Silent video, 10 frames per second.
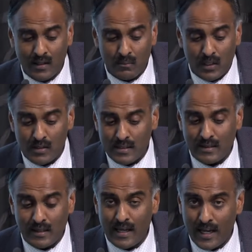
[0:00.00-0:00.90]
because
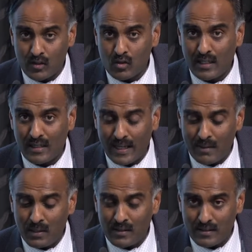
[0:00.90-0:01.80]
he actually
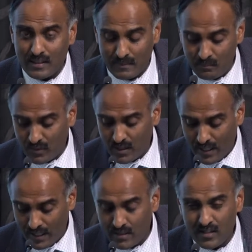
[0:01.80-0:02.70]
labeled the term
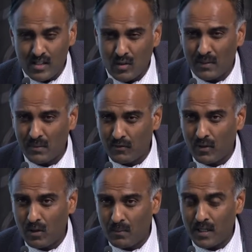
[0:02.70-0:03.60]
and described the
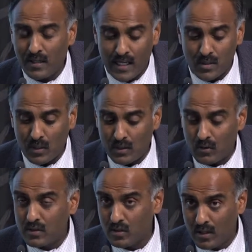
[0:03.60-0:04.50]
phenomenon as we know
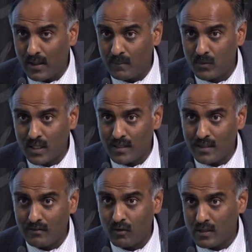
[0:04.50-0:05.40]
it today in
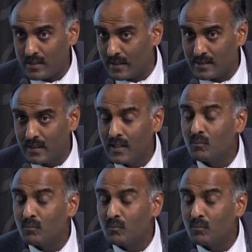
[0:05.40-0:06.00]
1846.